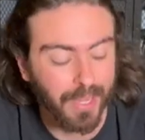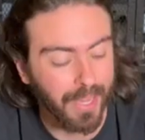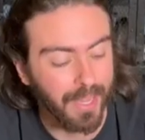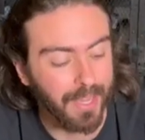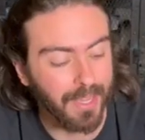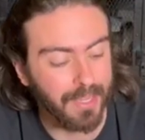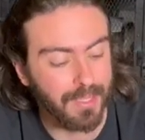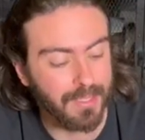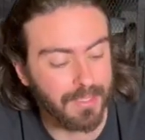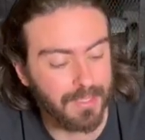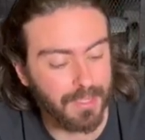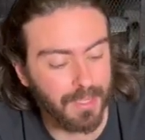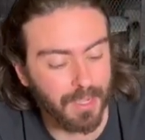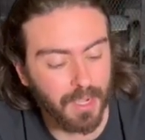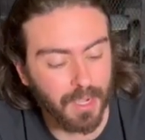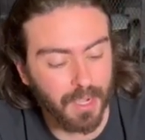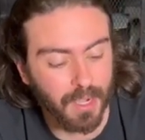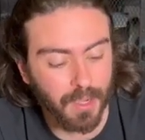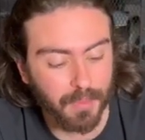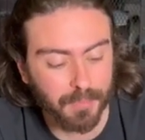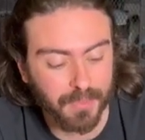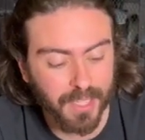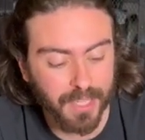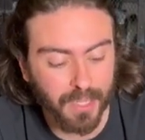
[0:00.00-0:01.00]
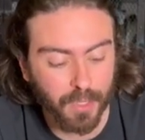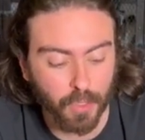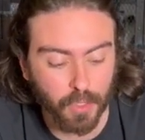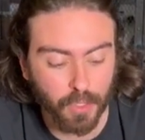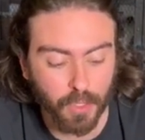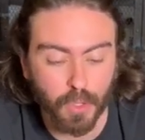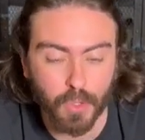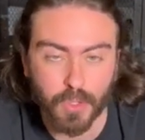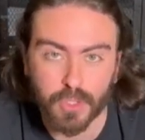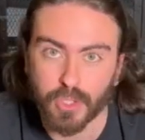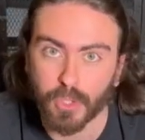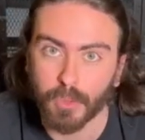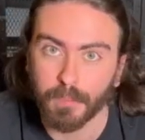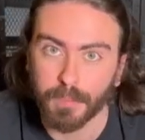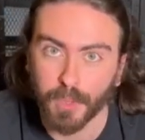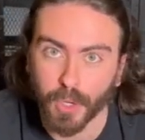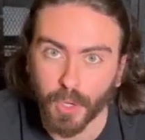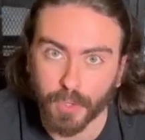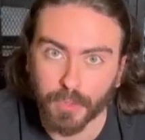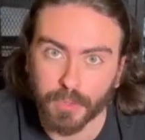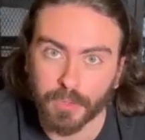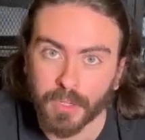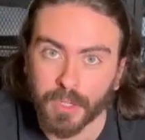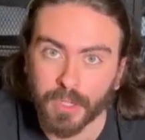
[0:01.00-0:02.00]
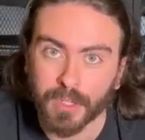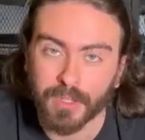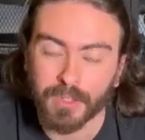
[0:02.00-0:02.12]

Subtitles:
And they are also barred